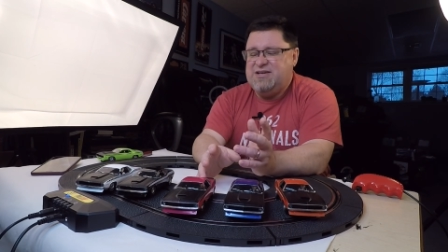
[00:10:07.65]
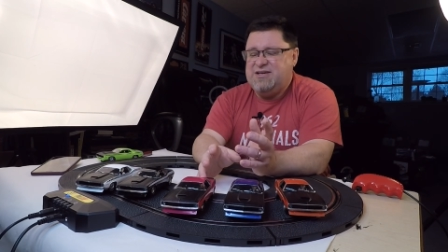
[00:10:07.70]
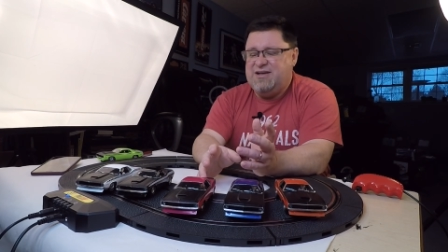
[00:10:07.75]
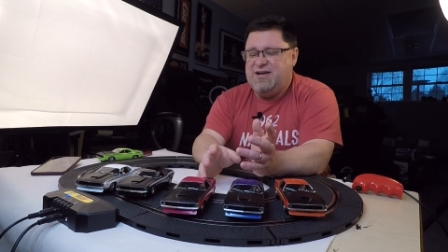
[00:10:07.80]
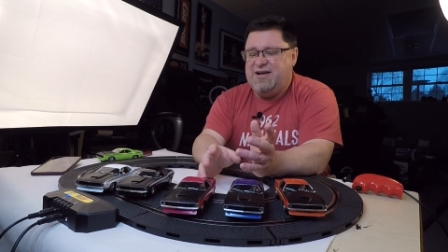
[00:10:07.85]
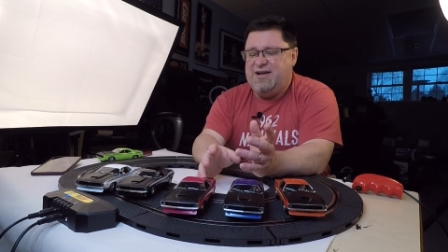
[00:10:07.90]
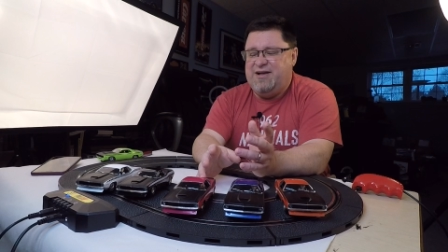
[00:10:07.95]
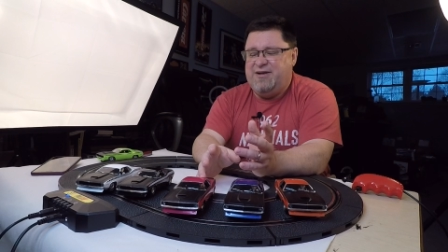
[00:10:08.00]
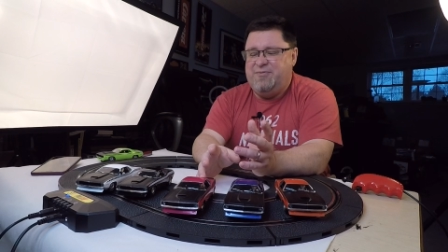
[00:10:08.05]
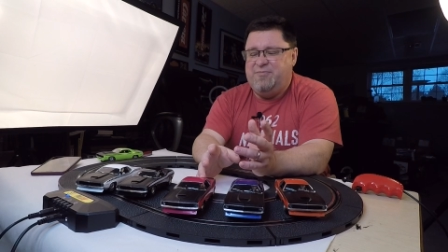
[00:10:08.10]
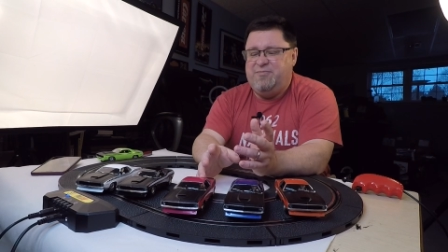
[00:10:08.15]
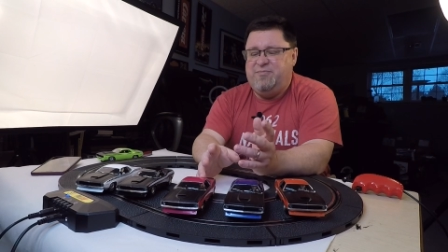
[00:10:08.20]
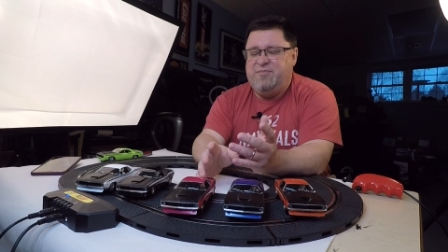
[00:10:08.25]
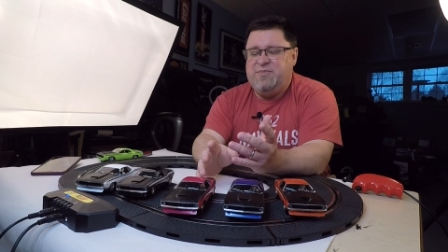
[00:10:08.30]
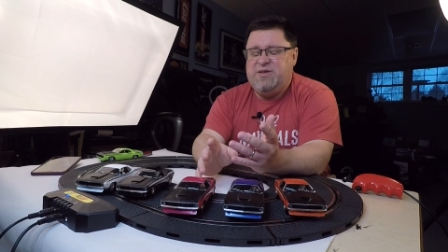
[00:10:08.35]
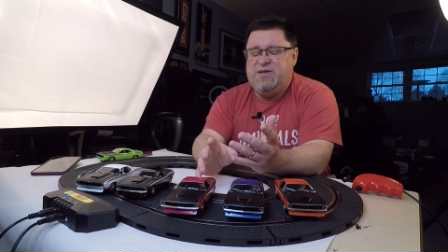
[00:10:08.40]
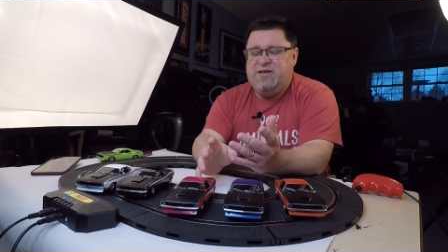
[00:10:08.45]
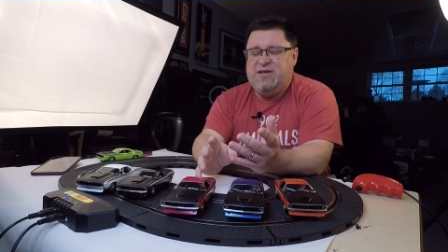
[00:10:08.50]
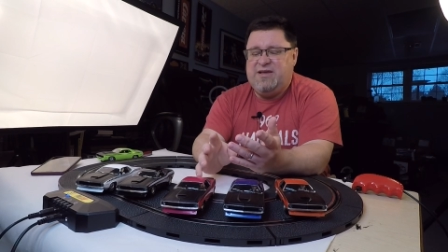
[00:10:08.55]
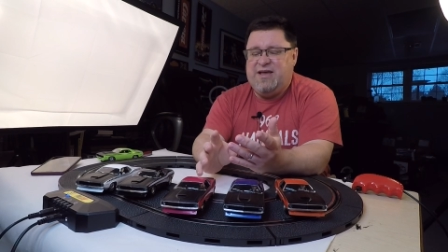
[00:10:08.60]

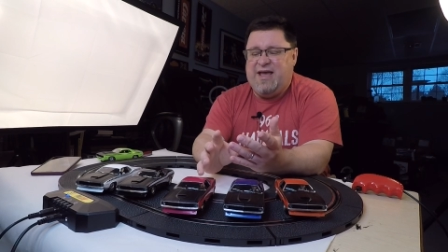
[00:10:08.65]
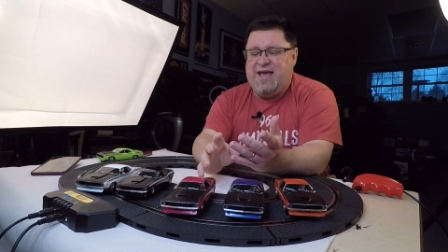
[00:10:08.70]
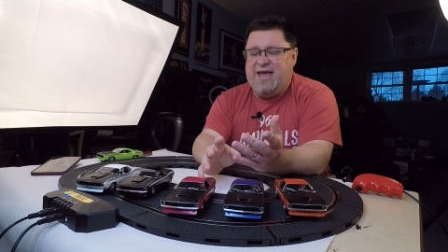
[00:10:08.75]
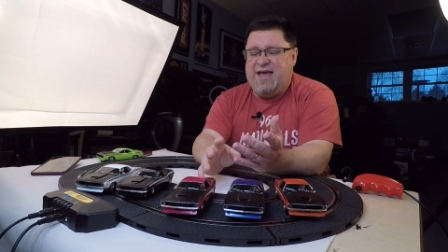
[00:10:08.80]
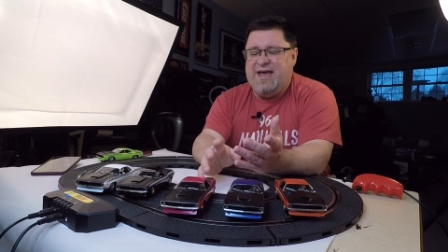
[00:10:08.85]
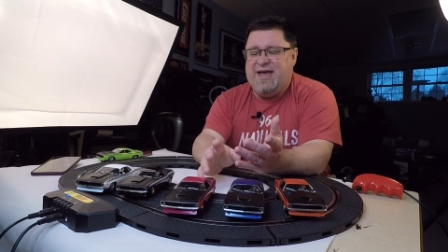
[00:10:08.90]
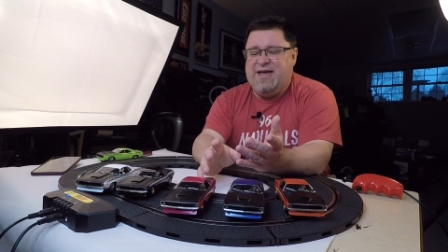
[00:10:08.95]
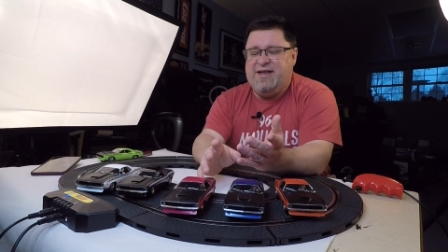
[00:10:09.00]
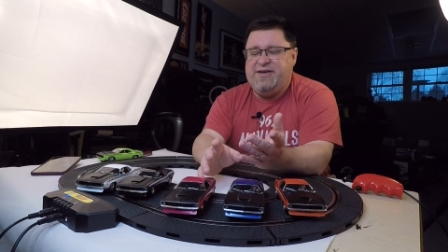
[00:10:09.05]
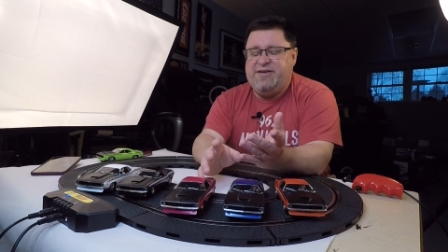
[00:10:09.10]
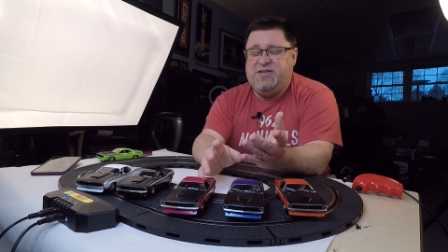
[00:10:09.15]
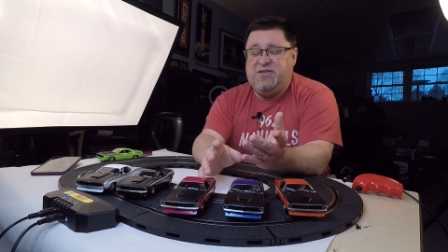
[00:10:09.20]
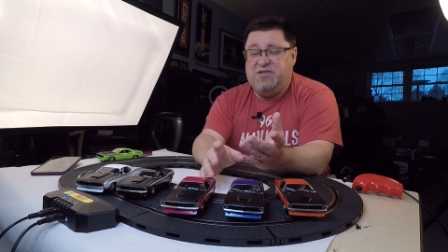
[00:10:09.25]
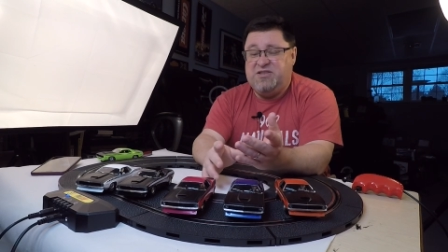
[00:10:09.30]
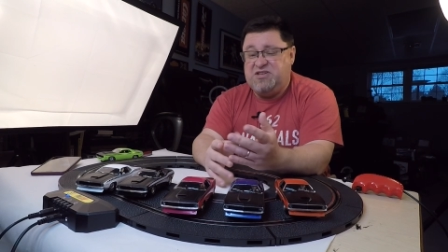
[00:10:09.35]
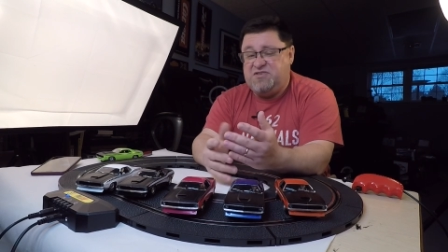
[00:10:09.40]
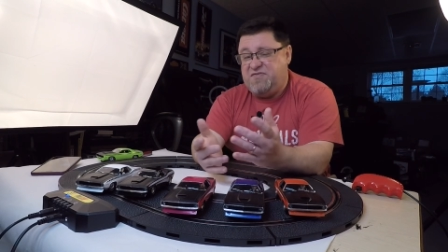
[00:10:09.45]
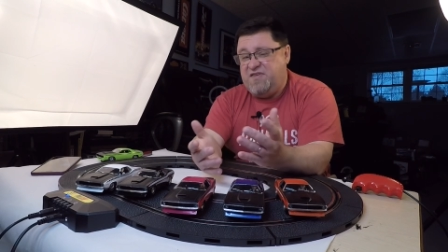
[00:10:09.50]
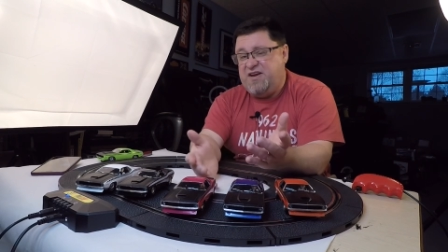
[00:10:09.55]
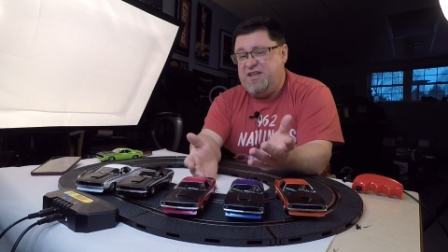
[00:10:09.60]
And
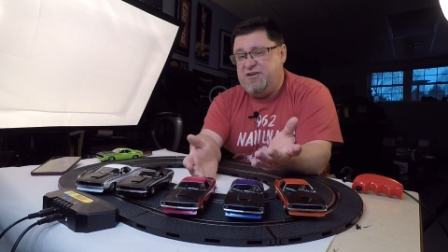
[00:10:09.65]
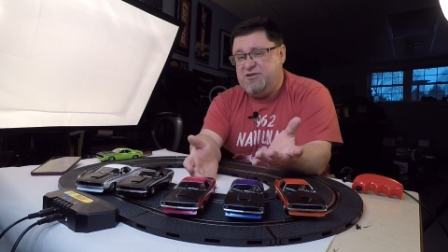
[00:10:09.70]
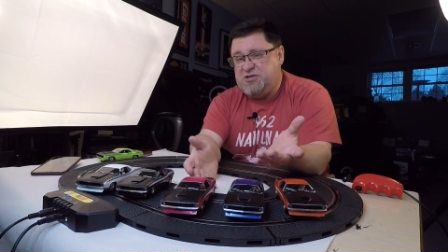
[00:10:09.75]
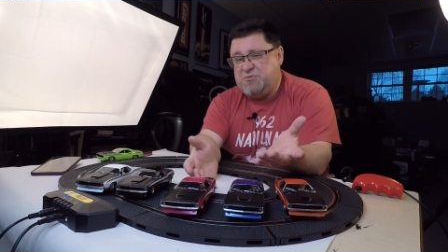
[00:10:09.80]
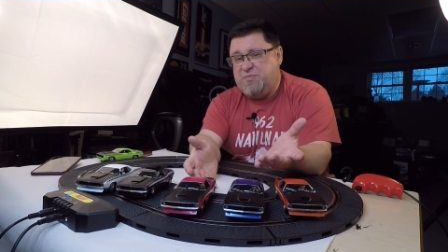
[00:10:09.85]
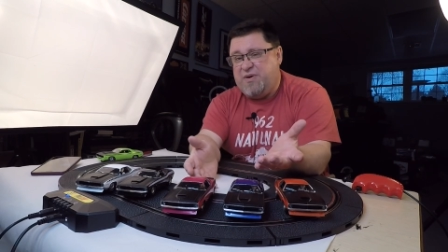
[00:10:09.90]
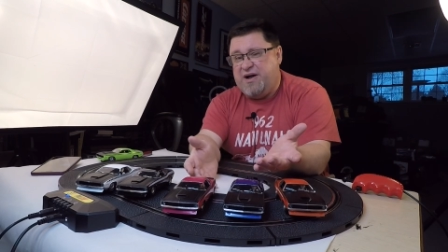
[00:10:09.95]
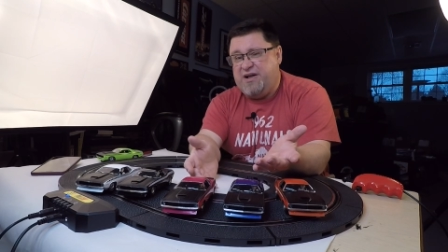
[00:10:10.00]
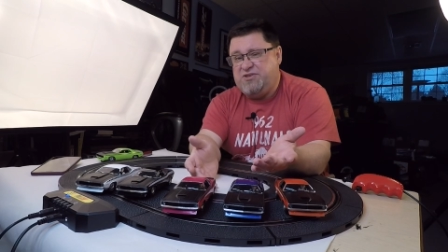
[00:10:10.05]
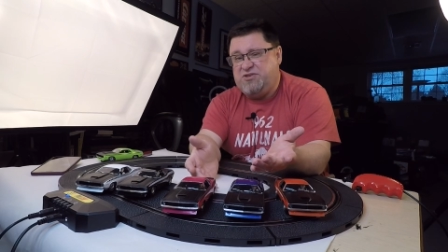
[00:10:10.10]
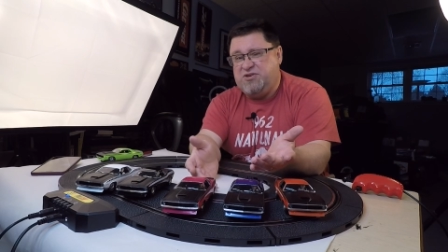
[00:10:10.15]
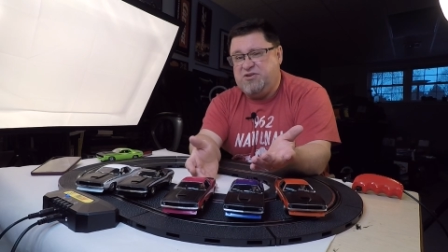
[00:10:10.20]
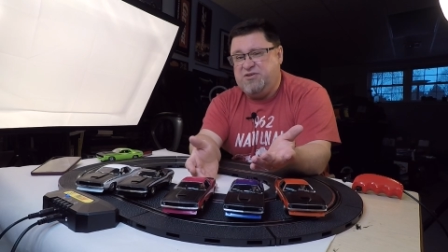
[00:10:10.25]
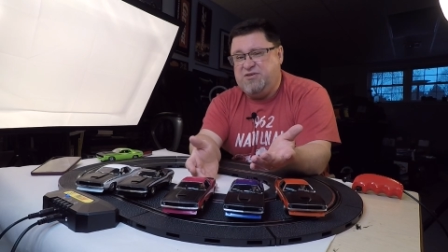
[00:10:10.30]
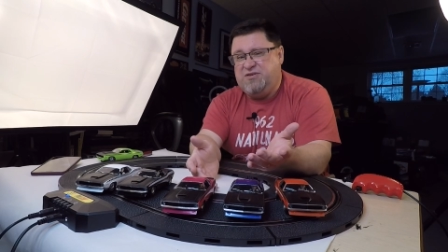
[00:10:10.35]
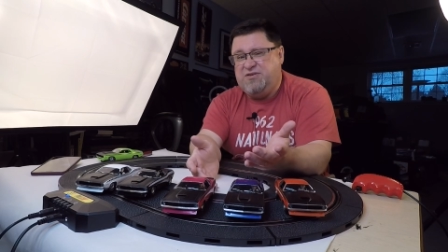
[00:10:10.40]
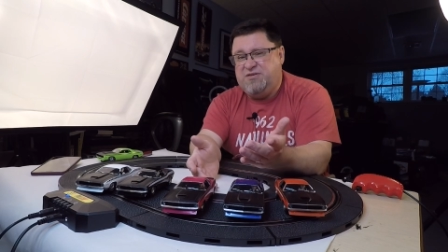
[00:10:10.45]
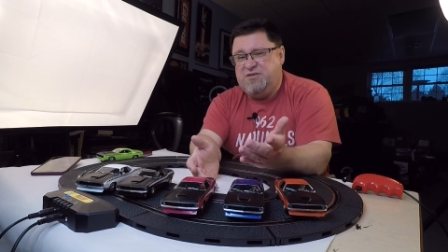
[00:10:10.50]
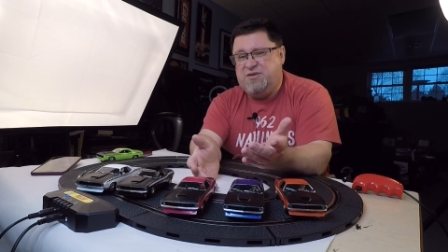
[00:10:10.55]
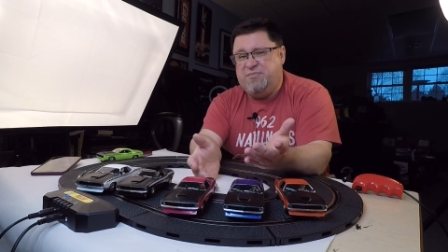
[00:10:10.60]
this video is sponsored
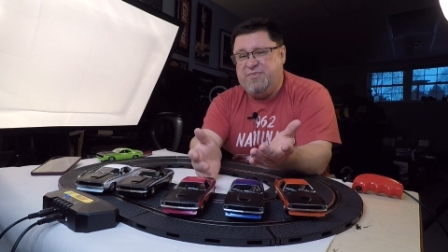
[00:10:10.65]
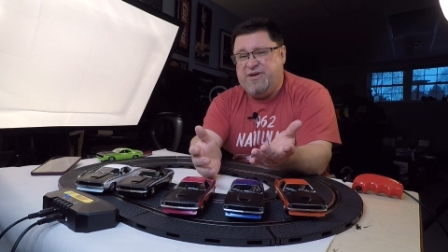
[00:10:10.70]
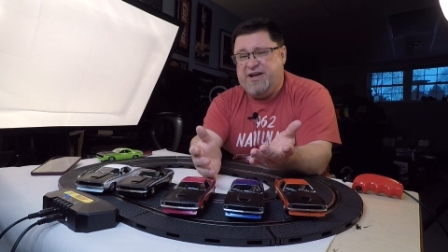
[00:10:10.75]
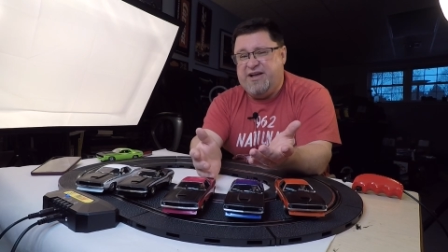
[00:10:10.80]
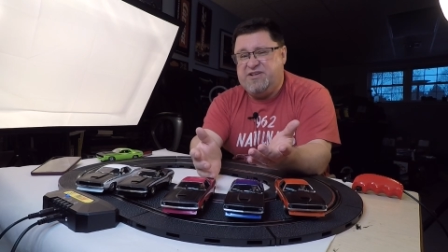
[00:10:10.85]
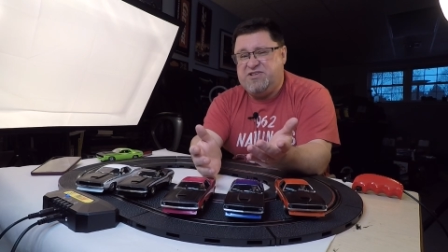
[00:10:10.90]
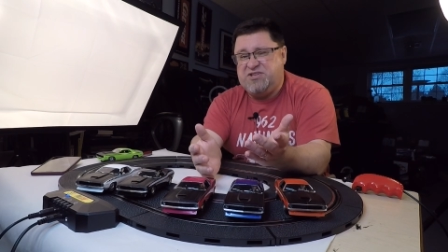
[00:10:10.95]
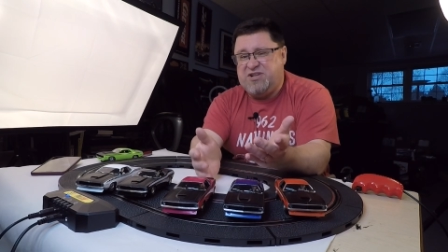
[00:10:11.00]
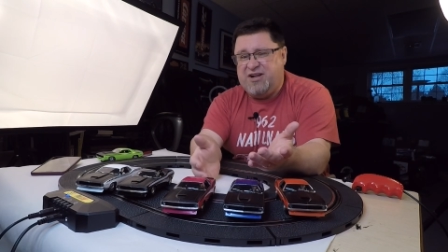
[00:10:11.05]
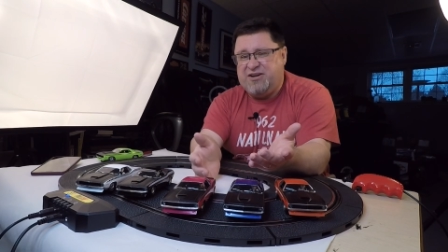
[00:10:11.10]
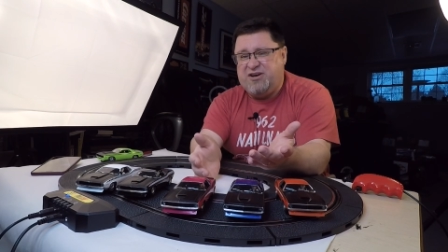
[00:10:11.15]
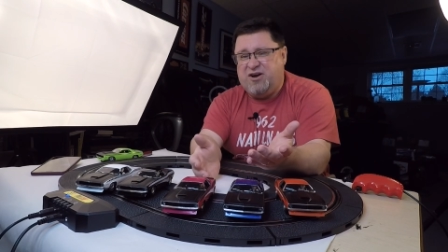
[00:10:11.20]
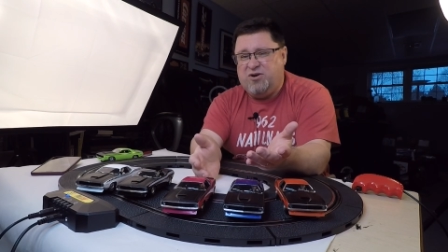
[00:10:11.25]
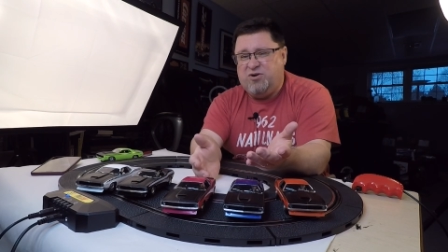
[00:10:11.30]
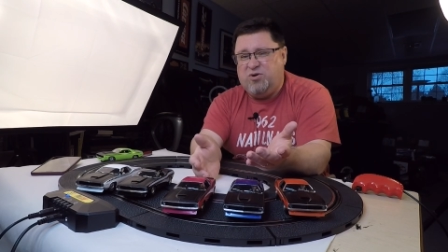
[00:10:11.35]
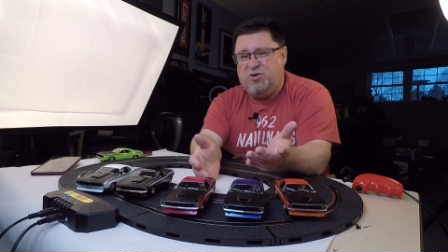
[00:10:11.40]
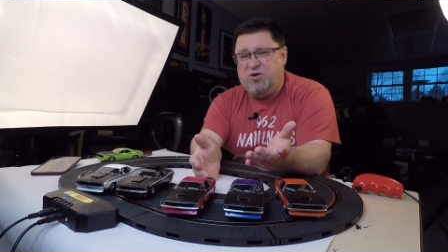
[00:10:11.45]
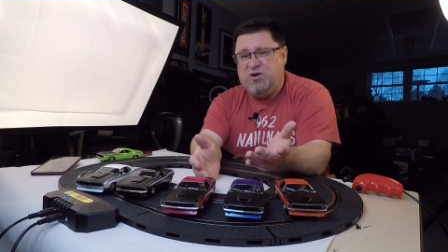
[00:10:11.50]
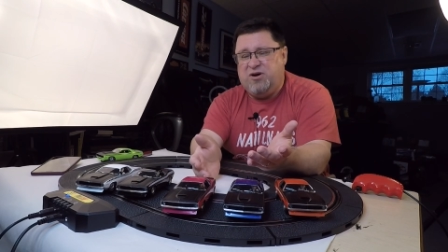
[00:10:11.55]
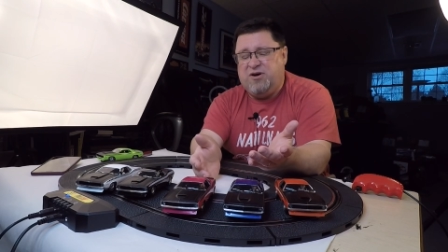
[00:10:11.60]
by Slot Car
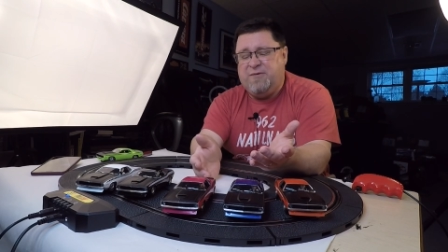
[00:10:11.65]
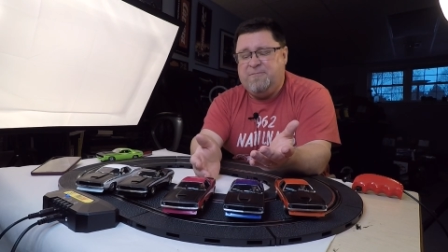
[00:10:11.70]
Corner.